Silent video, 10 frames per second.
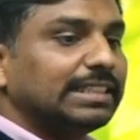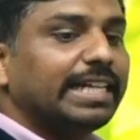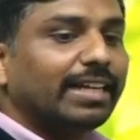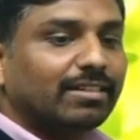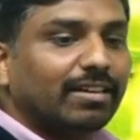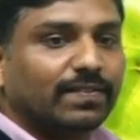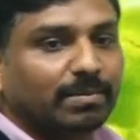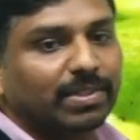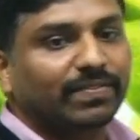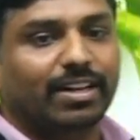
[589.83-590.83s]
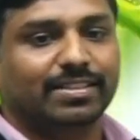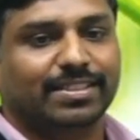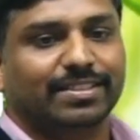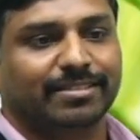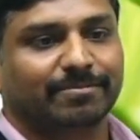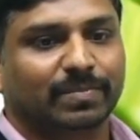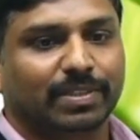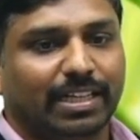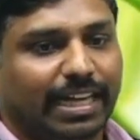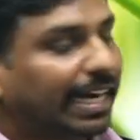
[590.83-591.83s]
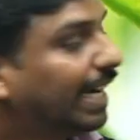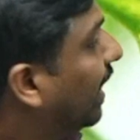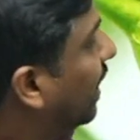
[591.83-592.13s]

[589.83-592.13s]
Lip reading: nectar from the flowers, and